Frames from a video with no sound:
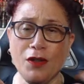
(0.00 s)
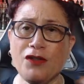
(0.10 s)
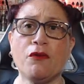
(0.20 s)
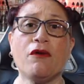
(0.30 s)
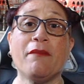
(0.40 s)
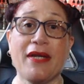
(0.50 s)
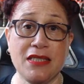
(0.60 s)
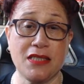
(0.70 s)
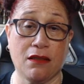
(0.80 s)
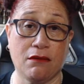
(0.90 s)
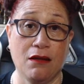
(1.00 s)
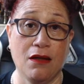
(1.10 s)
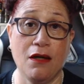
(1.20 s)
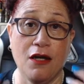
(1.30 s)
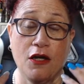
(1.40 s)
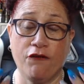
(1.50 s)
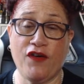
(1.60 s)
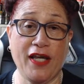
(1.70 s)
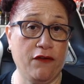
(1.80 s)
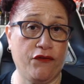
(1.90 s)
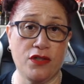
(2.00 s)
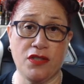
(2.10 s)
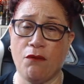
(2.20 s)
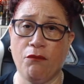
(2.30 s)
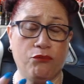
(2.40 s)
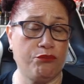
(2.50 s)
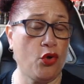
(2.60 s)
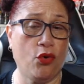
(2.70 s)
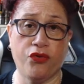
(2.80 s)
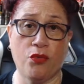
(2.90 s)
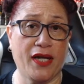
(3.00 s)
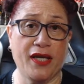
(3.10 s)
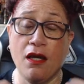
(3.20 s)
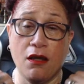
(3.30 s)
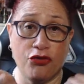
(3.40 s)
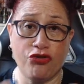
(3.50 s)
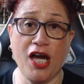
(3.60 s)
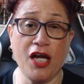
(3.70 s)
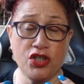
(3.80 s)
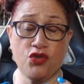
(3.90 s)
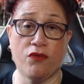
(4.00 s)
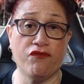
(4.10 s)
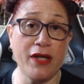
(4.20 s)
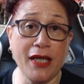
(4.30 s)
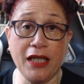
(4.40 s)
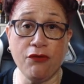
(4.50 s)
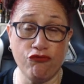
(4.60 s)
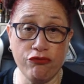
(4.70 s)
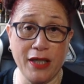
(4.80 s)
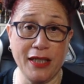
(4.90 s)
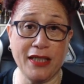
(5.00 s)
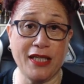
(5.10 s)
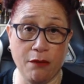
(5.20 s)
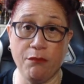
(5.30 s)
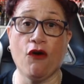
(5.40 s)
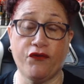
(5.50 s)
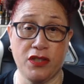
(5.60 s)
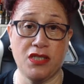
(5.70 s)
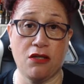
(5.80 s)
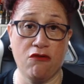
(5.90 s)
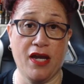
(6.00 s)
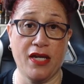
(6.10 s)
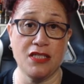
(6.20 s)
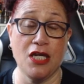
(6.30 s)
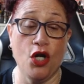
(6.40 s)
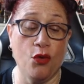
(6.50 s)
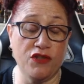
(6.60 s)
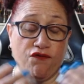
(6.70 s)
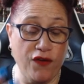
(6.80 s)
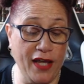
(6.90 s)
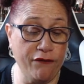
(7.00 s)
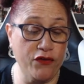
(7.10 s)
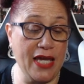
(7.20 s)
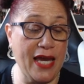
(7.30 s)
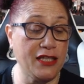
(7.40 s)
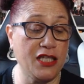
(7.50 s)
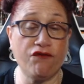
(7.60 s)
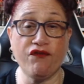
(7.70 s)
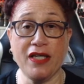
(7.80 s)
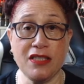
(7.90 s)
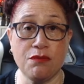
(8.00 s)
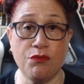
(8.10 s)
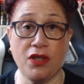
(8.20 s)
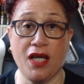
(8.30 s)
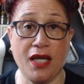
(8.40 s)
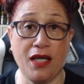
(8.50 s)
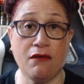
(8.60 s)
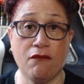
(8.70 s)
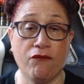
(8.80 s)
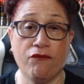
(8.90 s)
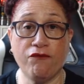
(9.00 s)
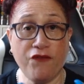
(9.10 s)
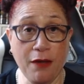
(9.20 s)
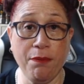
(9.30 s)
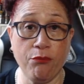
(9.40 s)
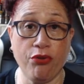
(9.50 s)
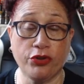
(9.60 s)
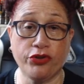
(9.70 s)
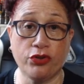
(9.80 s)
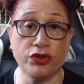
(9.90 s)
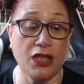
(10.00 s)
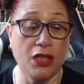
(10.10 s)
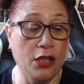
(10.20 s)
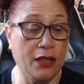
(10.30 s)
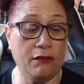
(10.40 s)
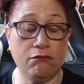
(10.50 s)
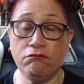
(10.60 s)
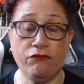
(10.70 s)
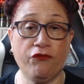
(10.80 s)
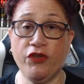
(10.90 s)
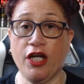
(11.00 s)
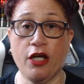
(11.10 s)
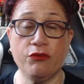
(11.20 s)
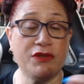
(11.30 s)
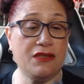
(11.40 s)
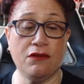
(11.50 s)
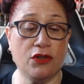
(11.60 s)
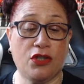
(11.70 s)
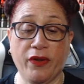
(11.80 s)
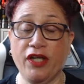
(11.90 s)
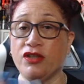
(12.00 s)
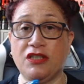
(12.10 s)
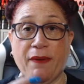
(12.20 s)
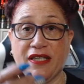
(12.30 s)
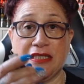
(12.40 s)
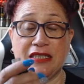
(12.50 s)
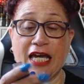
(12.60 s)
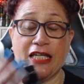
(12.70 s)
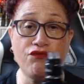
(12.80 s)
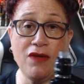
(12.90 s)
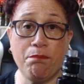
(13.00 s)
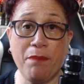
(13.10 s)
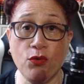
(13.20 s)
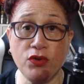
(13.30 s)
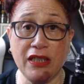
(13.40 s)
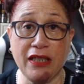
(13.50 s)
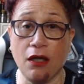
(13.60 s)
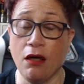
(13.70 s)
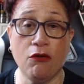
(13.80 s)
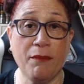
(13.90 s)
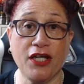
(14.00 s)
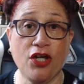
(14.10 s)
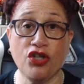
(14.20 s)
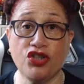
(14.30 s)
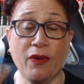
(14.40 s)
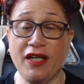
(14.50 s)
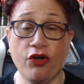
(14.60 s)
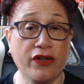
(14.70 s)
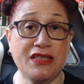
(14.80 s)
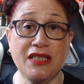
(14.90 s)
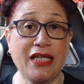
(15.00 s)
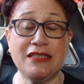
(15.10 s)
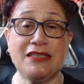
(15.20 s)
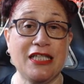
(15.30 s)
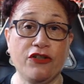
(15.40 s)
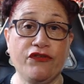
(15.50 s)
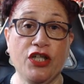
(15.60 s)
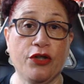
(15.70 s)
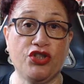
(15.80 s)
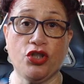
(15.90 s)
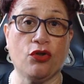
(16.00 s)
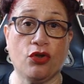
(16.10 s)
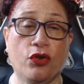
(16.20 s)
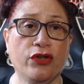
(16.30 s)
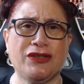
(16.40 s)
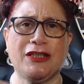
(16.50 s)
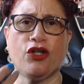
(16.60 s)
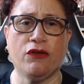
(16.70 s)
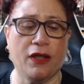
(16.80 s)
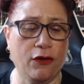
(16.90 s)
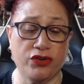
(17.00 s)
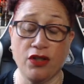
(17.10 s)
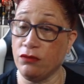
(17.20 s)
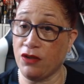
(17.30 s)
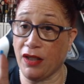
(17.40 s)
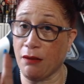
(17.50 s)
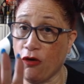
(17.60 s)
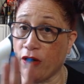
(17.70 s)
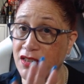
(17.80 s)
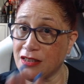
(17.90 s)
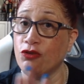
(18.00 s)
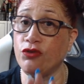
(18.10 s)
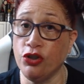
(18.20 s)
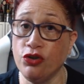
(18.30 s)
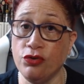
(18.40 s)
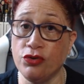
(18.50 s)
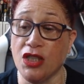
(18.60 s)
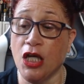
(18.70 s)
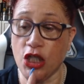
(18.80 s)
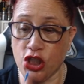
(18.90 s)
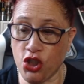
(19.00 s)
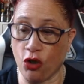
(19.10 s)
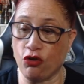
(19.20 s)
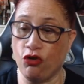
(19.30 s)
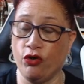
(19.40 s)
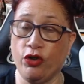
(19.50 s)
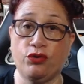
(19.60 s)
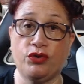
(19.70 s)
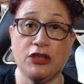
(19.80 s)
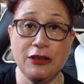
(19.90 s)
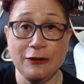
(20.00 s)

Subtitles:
they were amazing. Flavours all the way. That's what really, really kept me the cigarettes, was flavours and the advancement in vaping products. You know, going on to better tanks, rebuilding. Oh my gosh, when I got into that, instead of, you know, stock coils, and I got, oh, don't get me wrong, I still use stock coiled